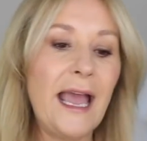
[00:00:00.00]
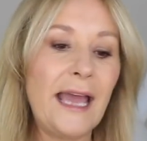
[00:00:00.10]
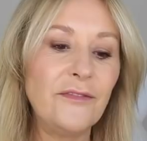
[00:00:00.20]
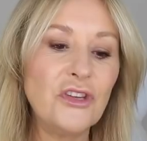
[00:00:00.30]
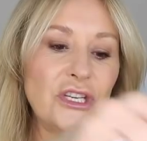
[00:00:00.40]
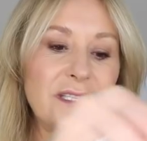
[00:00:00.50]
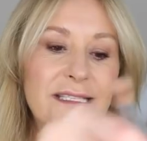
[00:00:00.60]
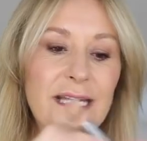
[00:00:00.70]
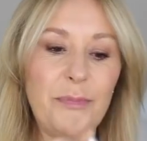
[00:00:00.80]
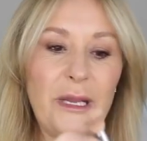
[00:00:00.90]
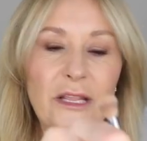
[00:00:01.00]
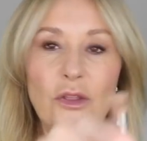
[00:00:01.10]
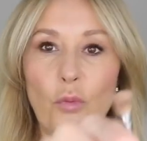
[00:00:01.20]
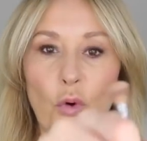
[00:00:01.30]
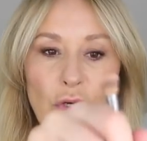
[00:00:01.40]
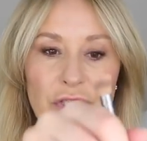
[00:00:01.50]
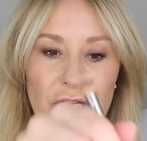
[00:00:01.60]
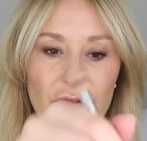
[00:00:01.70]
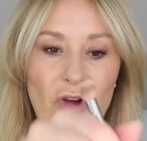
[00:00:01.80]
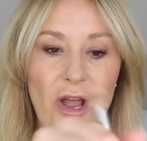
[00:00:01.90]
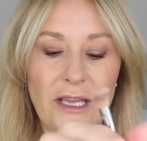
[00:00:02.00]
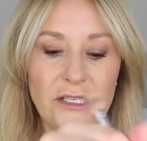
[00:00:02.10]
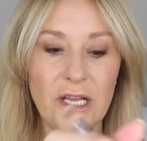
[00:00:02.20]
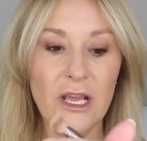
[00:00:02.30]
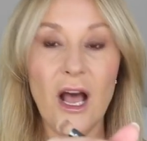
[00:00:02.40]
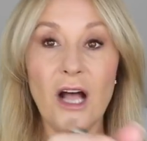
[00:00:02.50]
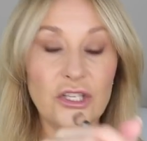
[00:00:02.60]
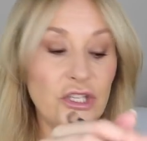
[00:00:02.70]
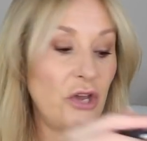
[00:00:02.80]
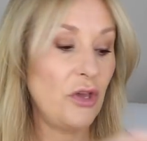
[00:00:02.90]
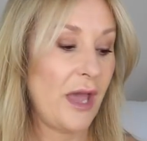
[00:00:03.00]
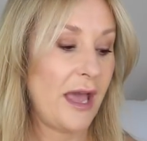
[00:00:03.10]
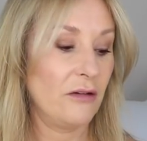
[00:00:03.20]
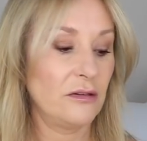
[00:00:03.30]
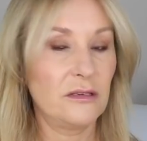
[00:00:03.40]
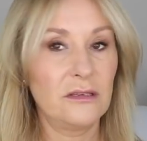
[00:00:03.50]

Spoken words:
And if you just dip it in the water, right, I'll show you how